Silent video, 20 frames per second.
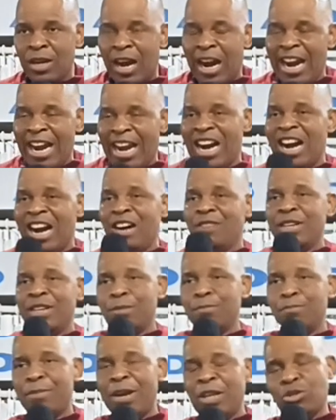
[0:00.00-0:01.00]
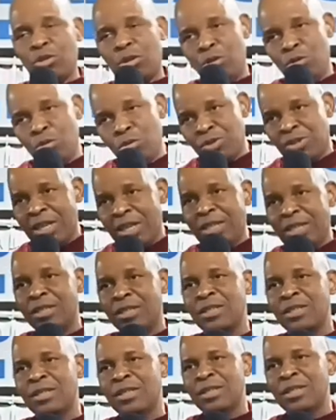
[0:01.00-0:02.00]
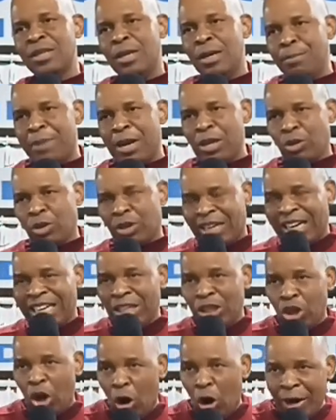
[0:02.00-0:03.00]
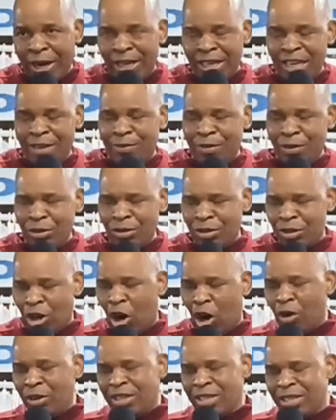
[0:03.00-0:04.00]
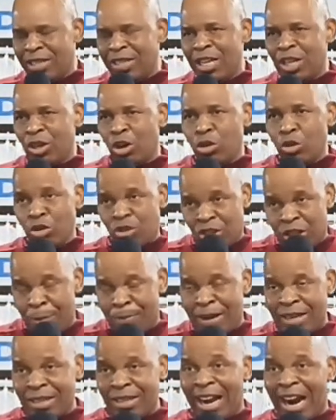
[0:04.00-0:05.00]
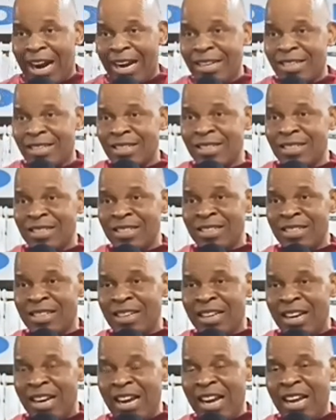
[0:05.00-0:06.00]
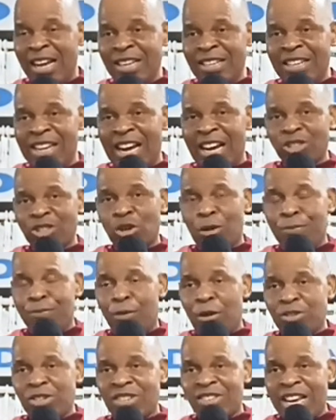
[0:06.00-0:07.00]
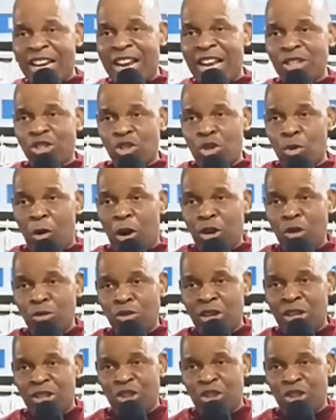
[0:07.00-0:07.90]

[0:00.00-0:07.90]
I have it, but you lose it. But you can know it, even though you know you sleep at night and there are some forces against you. What do you say?